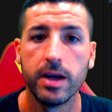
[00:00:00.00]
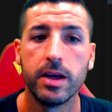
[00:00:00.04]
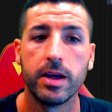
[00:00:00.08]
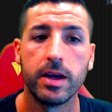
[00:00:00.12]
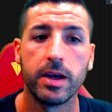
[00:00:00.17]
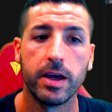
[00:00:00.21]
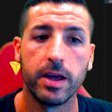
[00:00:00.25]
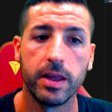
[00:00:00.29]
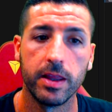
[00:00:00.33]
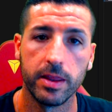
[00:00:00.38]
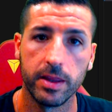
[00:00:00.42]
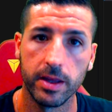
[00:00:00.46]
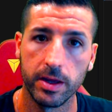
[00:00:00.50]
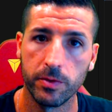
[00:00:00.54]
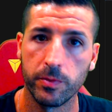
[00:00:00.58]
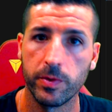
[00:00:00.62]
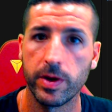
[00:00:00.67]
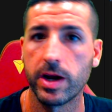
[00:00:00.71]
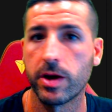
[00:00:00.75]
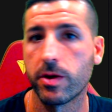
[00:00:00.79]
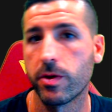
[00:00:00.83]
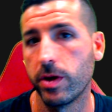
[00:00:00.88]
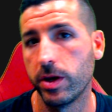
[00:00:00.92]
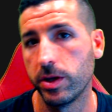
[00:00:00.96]
and then we
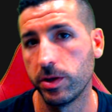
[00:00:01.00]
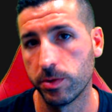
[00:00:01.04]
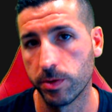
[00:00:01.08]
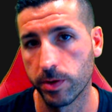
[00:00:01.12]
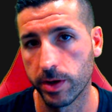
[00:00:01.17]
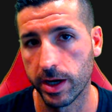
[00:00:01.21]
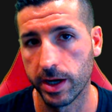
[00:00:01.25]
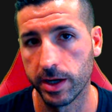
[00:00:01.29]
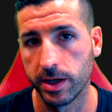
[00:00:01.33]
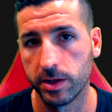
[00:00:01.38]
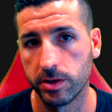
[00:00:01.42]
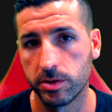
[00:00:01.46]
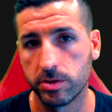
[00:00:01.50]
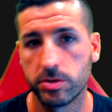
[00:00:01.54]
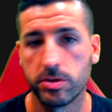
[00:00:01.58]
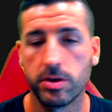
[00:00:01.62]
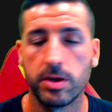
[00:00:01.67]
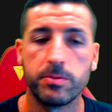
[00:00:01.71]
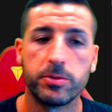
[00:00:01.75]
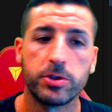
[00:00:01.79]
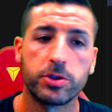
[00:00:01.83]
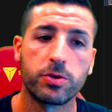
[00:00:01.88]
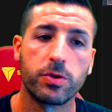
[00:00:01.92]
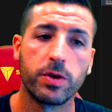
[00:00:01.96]
are going to run it. So
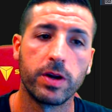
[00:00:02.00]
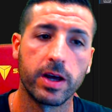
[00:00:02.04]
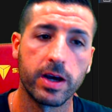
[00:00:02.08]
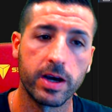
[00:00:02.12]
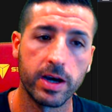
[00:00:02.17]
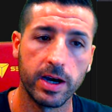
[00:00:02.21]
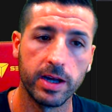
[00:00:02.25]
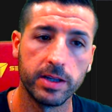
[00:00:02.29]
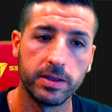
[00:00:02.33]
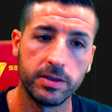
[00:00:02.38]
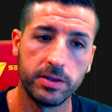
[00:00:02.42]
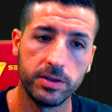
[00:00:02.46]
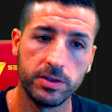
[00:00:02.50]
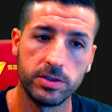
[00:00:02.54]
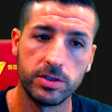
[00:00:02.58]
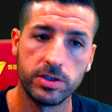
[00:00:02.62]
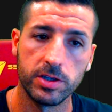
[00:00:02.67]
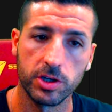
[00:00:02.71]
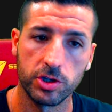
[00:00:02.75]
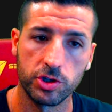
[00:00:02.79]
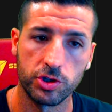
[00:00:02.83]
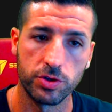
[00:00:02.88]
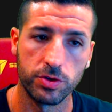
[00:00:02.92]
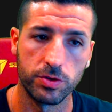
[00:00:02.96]
I'm just going to cut this
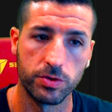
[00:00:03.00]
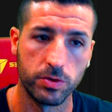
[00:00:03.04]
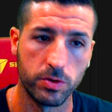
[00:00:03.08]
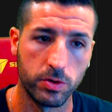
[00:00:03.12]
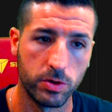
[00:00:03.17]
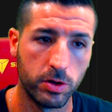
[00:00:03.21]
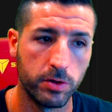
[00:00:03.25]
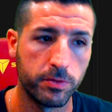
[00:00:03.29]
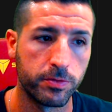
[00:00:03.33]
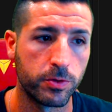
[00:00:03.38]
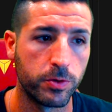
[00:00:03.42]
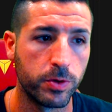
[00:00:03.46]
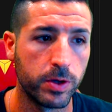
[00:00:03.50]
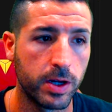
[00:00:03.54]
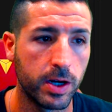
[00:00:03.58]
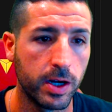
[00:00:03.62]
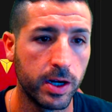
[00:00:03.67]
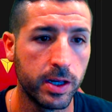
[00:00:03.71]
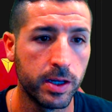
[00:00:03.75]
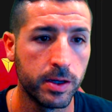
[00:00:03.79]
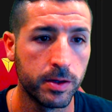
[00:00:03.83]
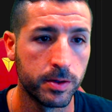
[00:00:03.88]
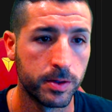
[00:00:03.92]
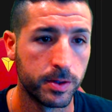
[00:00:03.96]
section off
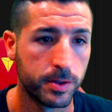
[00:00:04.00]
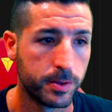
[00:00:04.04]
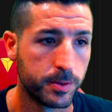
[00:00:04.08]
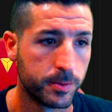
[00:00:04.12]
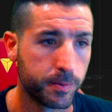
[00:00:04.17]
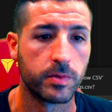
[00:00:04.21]
quickly.